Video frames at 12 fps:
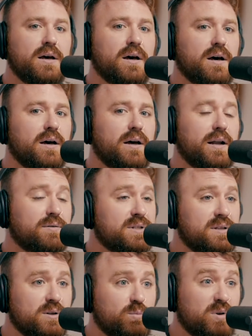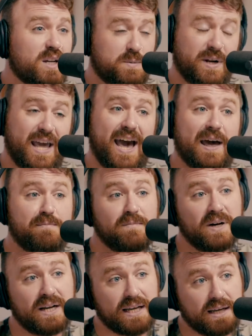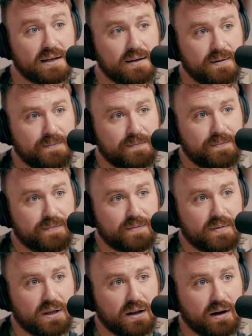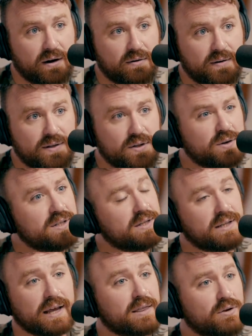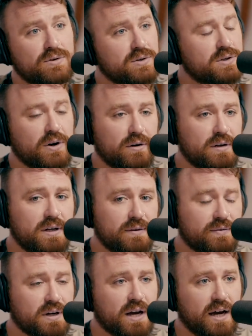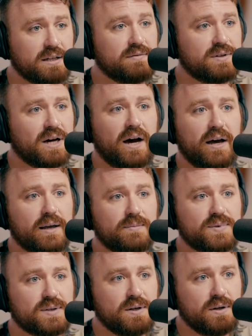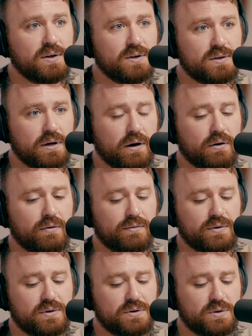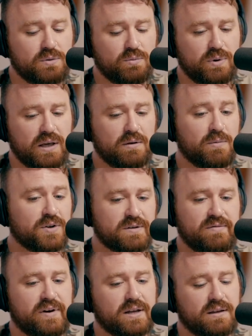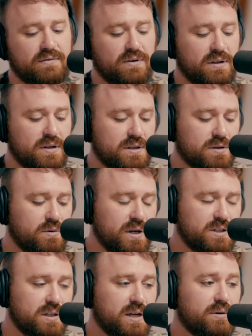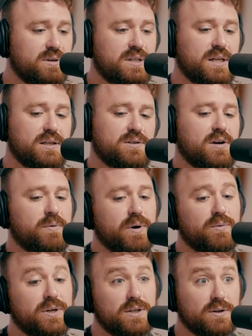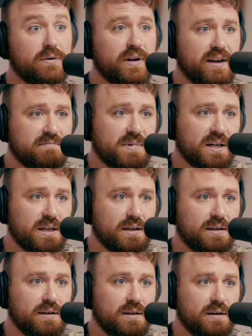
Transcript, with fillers: uh, and I was still depressed, but I had money. You know, so it's like those are totally different kinds of times. So to be the most effective in this question, I would say let's talk about when you don't have money